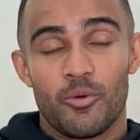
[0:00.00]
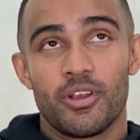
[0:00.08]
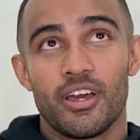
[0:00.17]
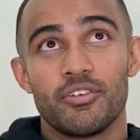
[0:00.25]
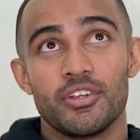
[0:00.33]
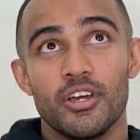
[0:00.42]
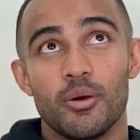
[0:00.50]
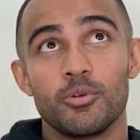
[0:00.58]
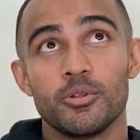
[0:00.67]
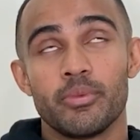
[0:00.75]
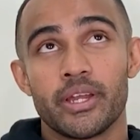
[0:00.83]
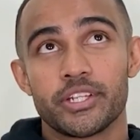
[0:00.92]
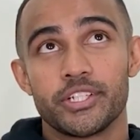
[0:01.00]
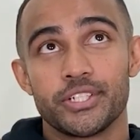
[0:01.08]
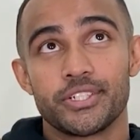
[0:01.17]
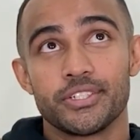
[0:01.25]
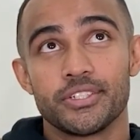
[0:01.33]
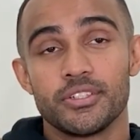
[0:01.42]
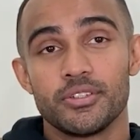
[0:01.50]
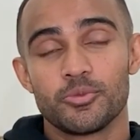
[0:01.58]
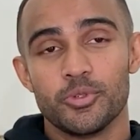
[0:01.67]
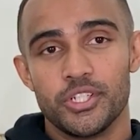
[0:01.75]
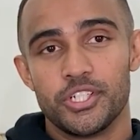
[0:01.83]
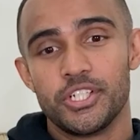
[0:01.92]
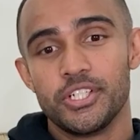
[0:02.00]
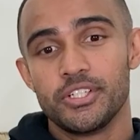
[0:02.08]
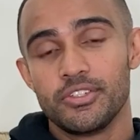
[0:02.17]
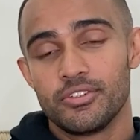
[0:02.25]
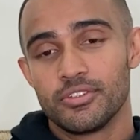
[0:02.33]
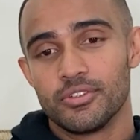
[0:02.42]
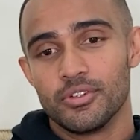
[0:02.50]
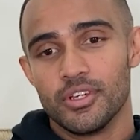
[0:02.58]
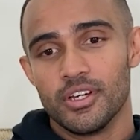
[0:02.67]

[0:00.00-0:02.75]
I would have a double mac chicken with cheese,